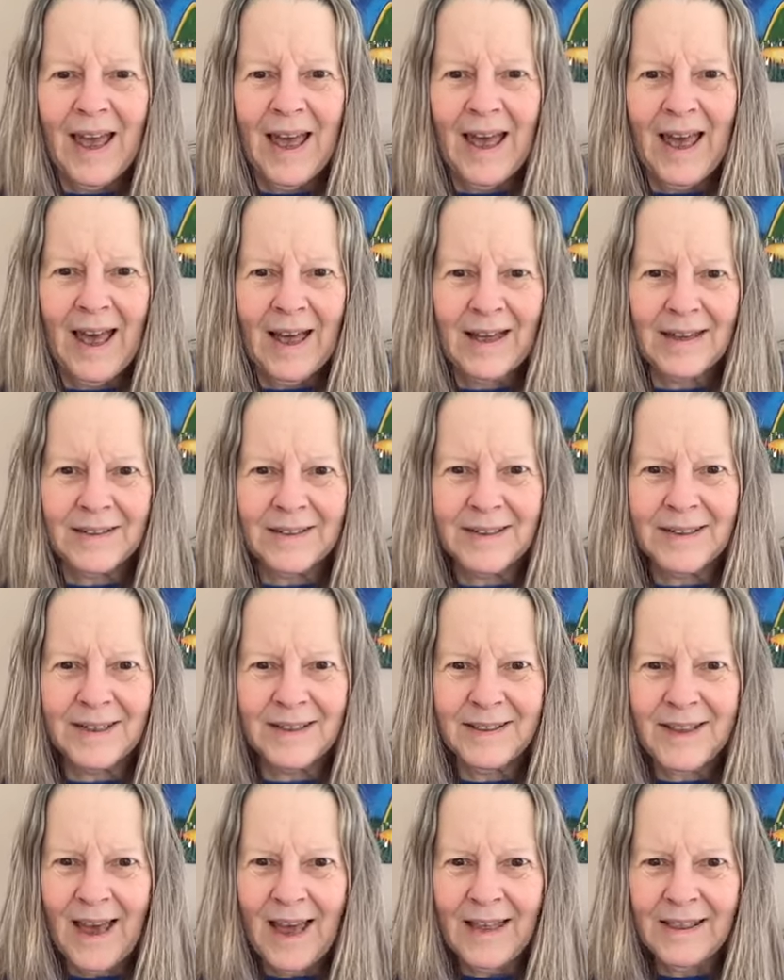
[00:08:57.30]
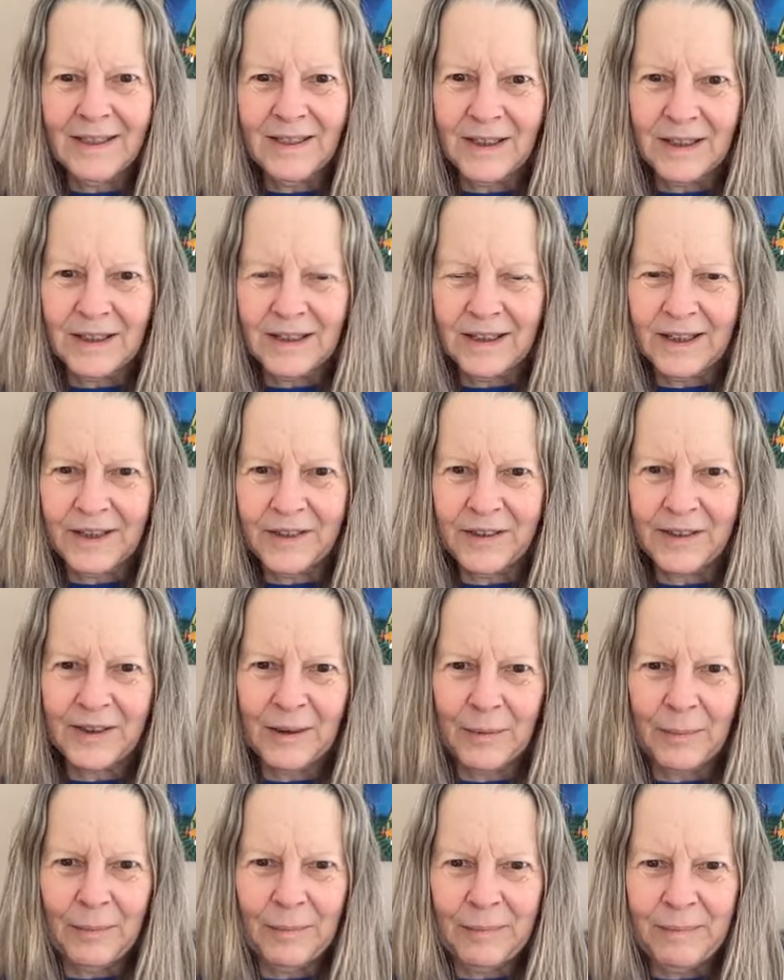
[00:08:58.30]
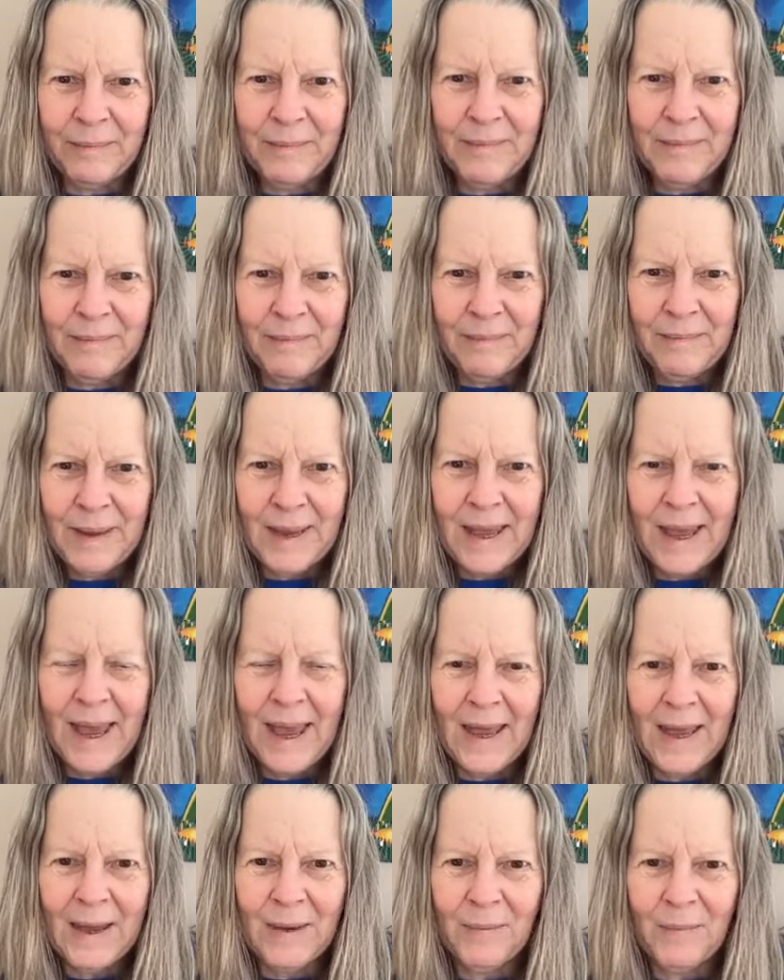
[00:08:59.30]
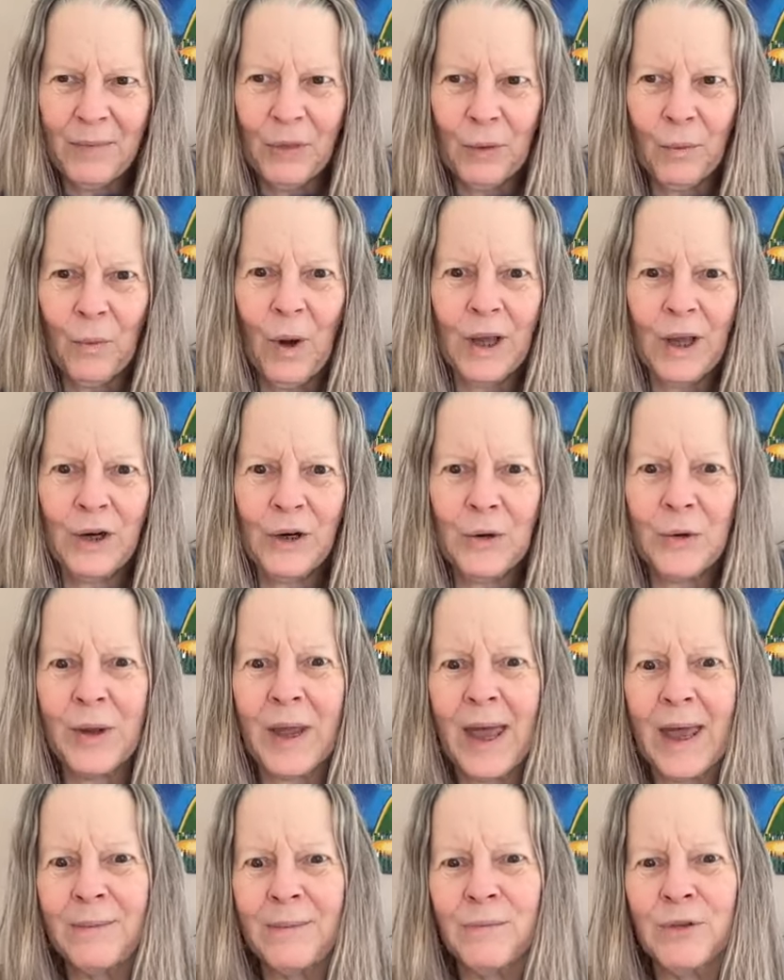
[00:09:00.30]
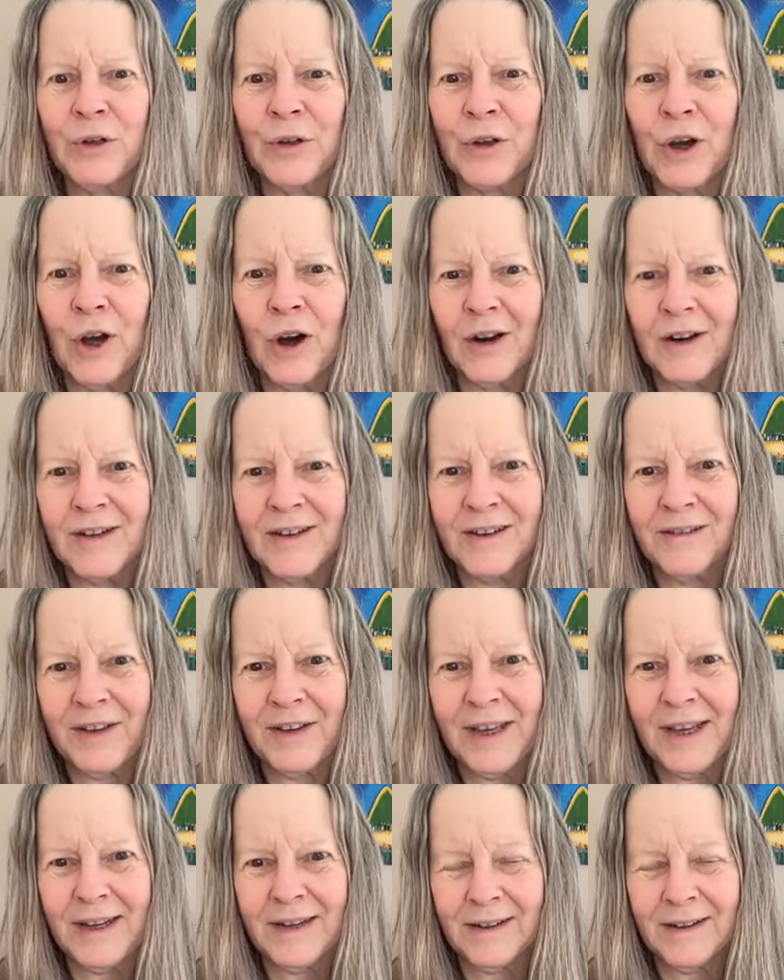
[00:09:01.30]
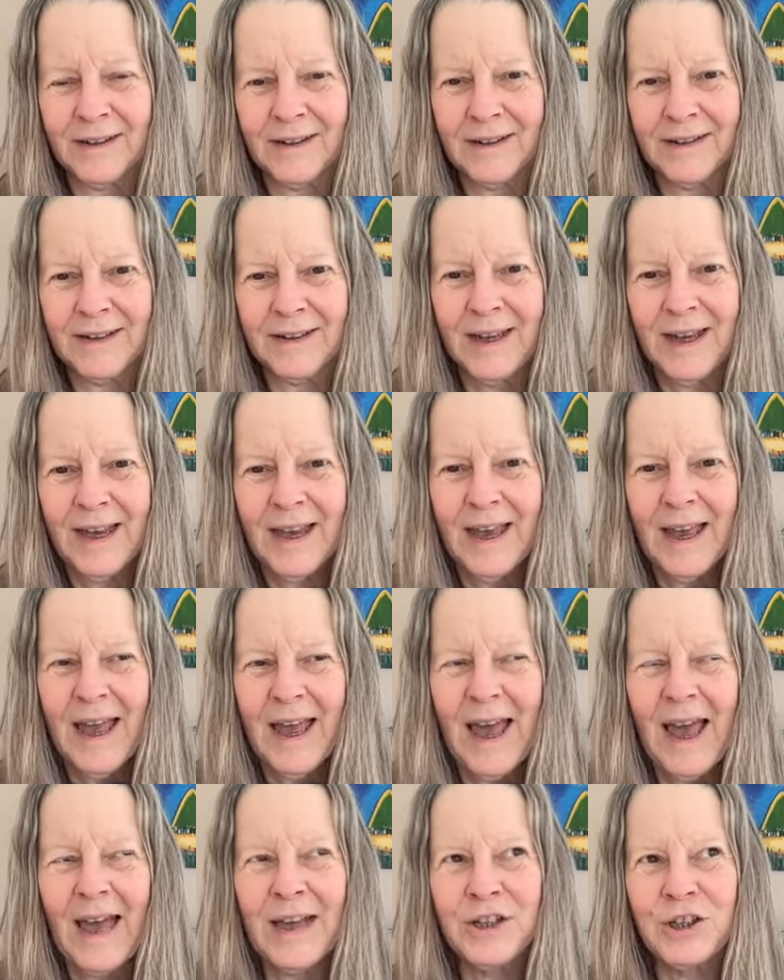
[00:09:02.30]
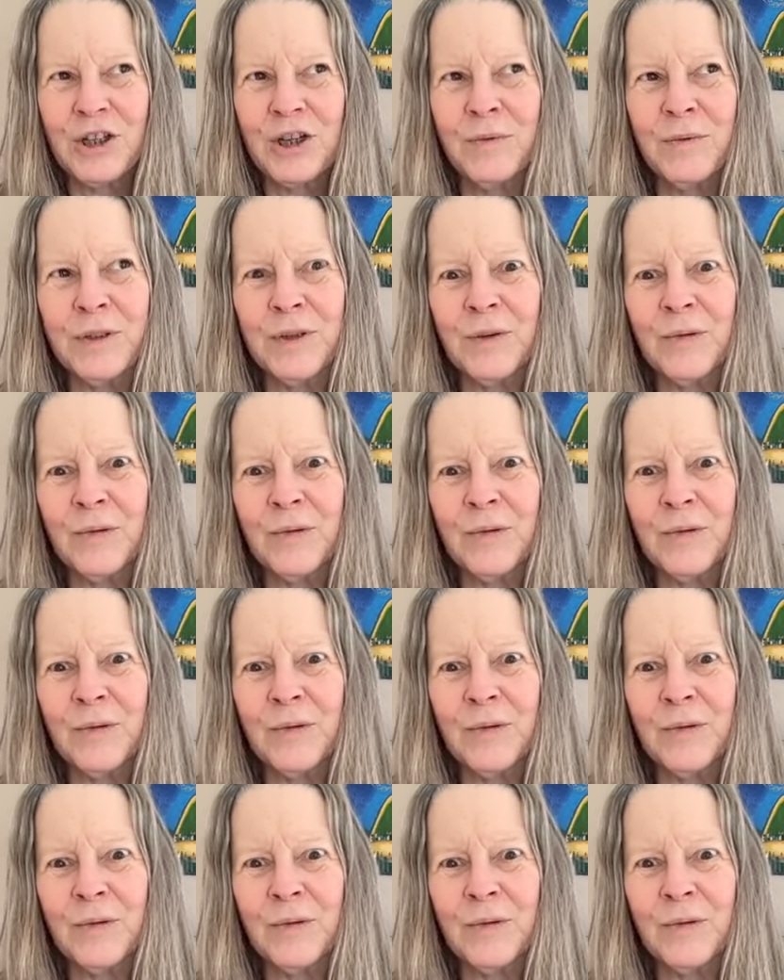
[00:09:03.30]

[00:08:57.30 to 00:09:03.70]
And that Lilith became the one who came to the Garden of Eden. And she was